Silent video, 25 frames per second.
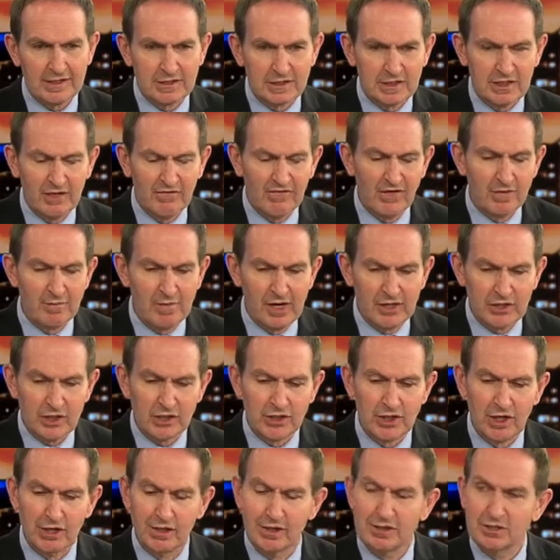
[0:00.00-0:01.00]
different
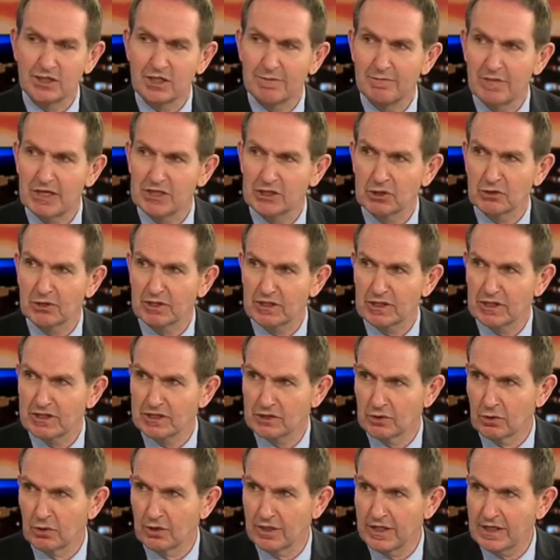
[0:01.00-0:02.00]
methodology measuring
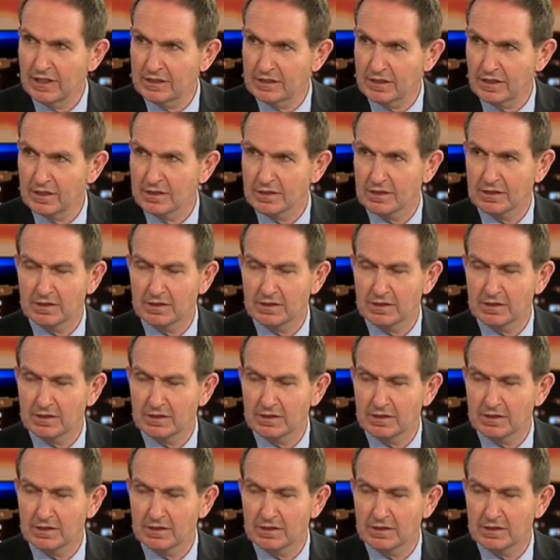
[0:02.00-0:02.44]
these audiences.